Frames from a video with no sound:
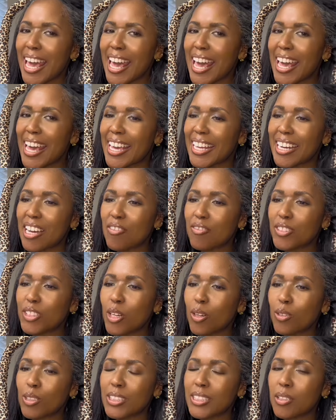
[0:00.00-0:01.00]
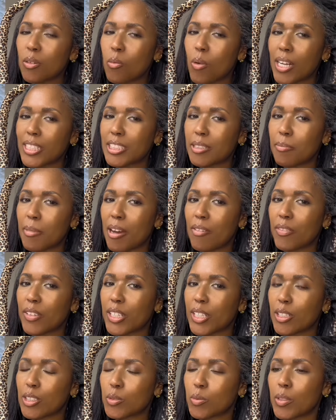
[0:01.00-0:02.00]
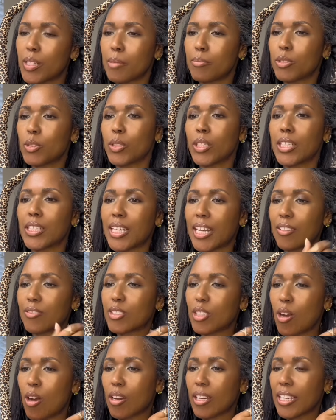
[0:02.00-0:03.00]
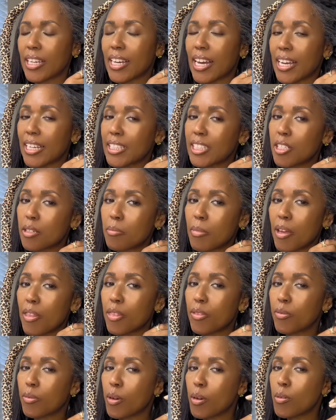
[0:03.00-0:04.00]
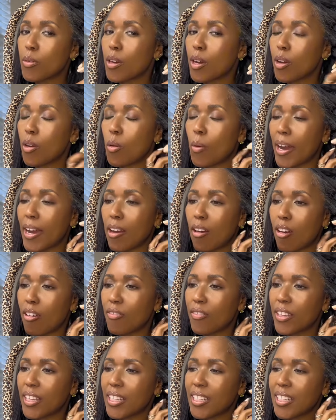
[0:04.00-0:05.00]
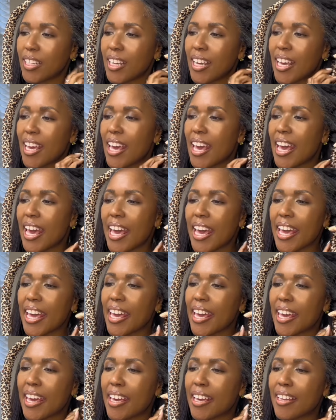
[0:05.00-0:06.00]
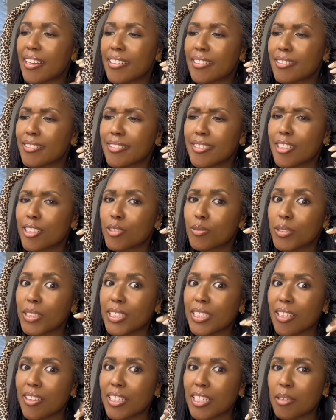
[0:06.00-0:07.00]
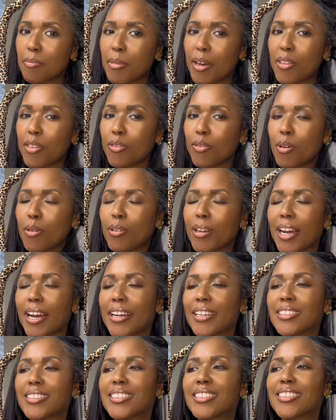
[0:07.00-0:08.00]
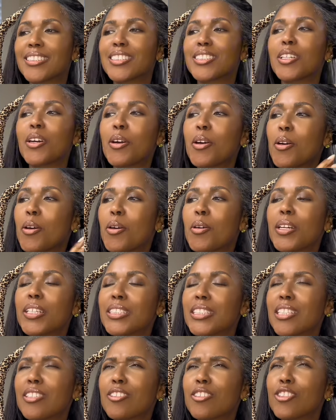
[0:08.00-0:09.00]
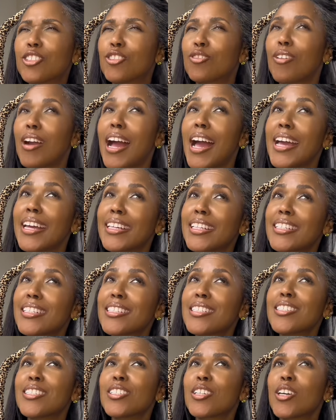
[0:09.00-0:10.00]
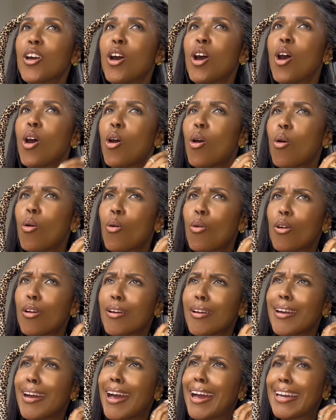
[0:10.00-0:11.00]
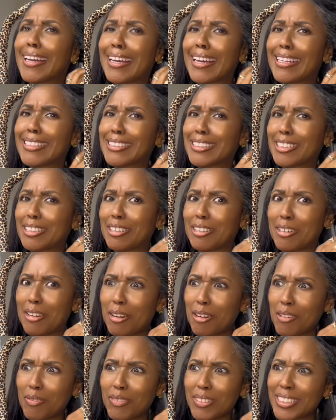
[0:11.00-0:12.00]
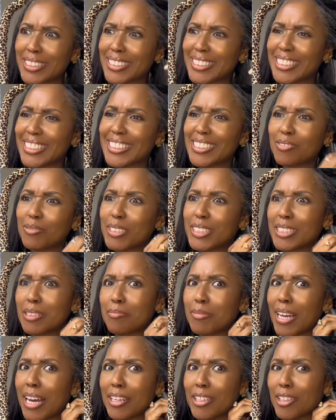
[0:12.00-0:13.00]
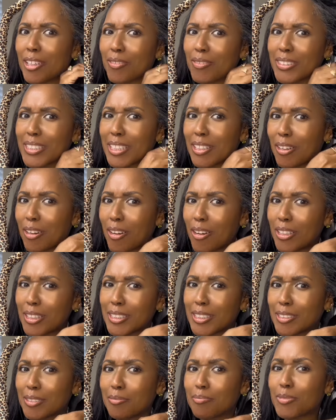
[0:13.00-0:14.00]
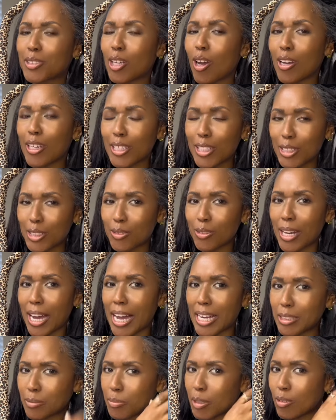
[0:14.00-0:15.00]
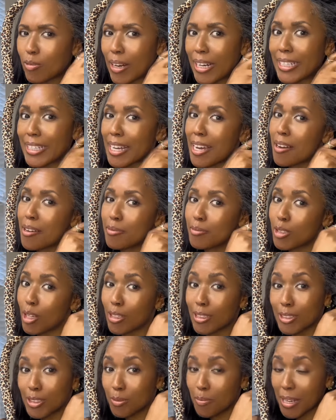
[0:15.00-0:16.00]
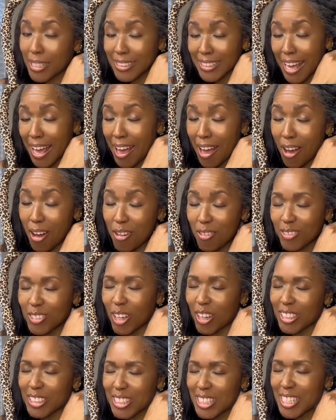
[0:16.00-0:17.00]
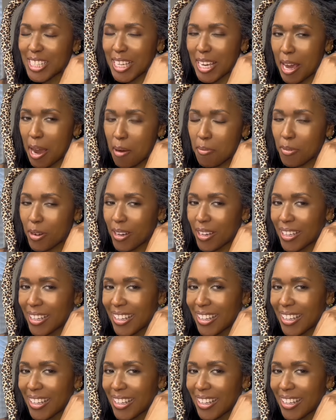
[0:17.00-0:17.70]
And I've noticed in watching my videos when I'm doing a lot of talking, I clear my throat quite often. And there's really nothing in my throat, guys. So it's either dryness or I guess nervousness, which I'm not nervous at all because I'm talking to you guys. But right now I'm talking to myself, talking to the camera.